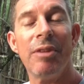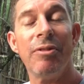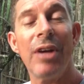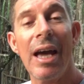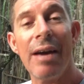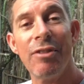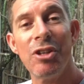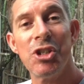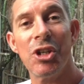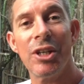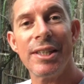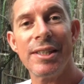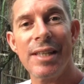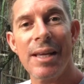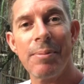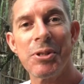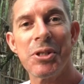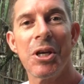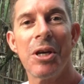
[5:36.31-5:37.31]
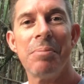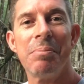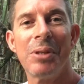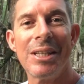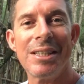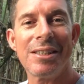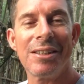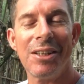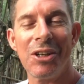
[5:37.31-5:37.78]
If you have enjoyed this episode,
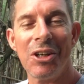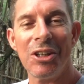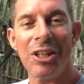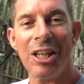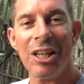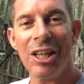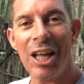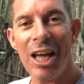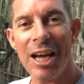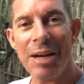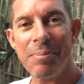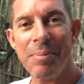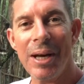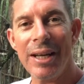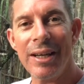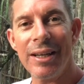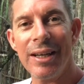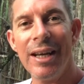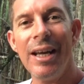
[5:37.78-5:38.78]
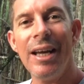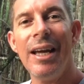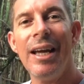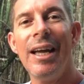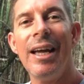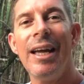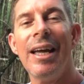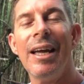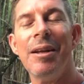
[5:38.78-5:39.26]
please click on the like button,
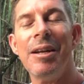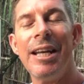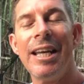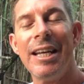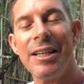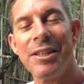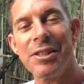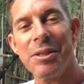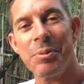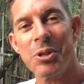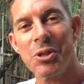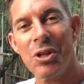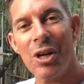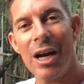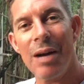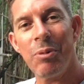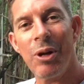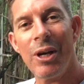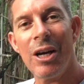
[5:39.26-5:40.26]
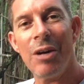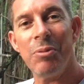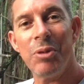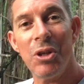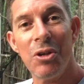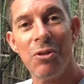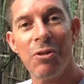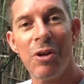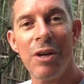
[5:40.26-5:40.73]
and hitting subscribe will help
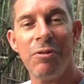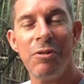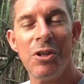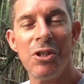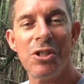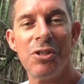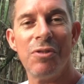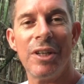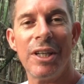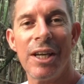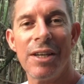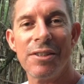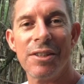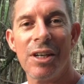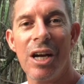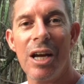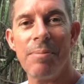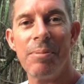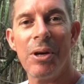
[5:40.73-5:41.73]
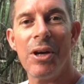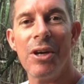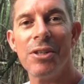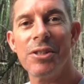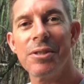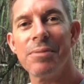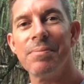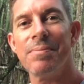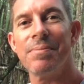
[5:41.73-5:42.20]
you find future videos that I
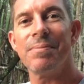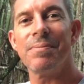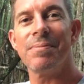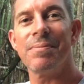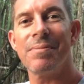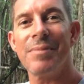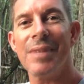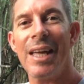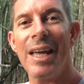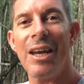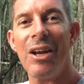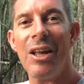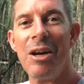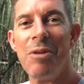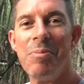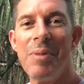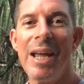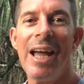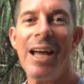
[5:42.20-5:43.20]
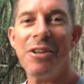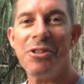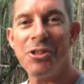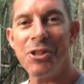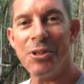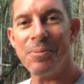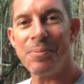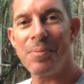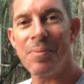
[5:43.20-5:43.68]
post, and it'll help me out
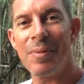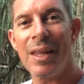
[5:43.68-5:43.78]
too.